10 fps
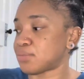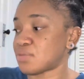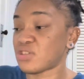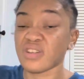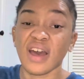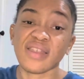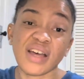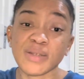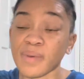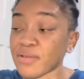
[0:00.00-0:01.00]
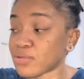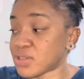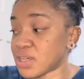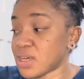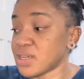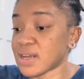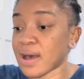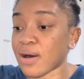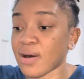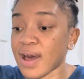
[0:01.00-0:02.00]
So yeah, that's my routine
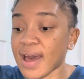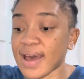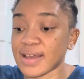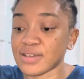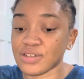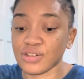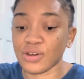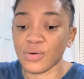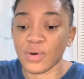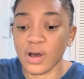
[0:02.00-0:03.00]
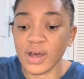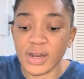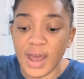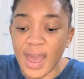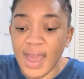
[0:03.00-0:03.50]
now. And you know what?